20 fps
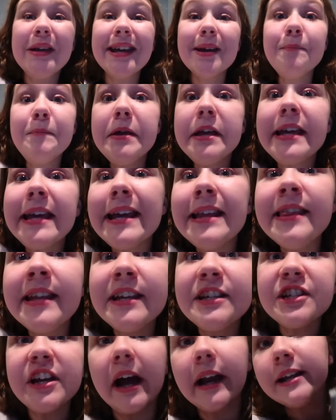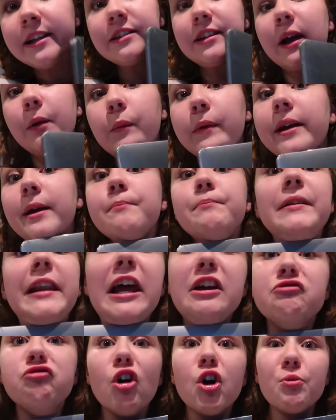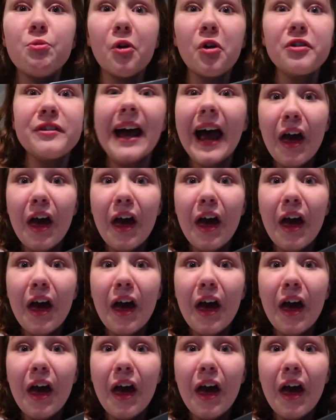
we can begin the challenge and we can play Roblox